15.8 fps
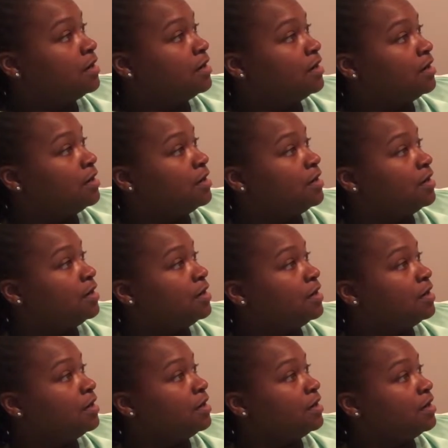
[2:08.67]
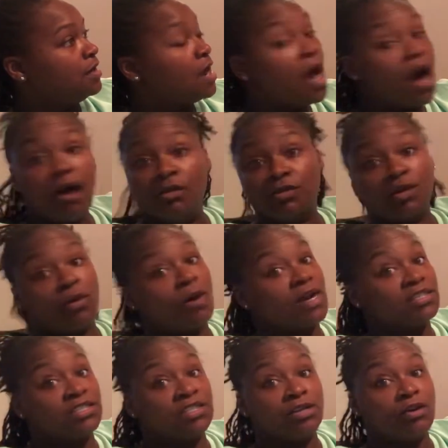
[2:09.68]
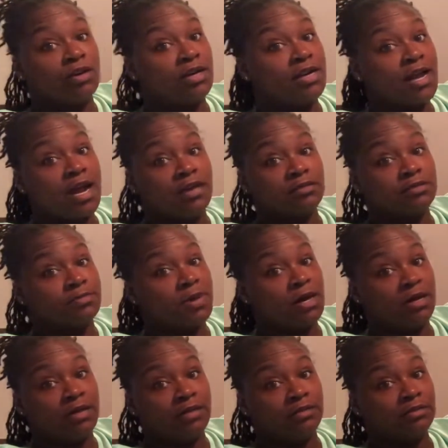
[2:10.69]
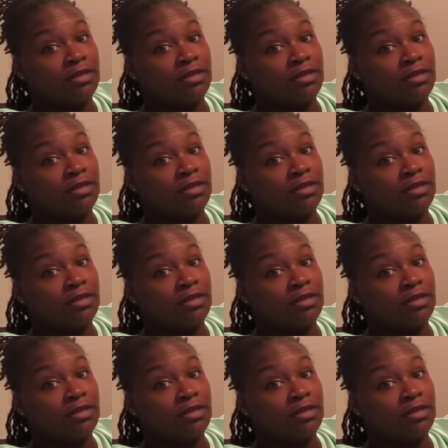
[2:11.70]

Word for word: oh, why they going in that woman's house? I don't know why she going in the house, ma.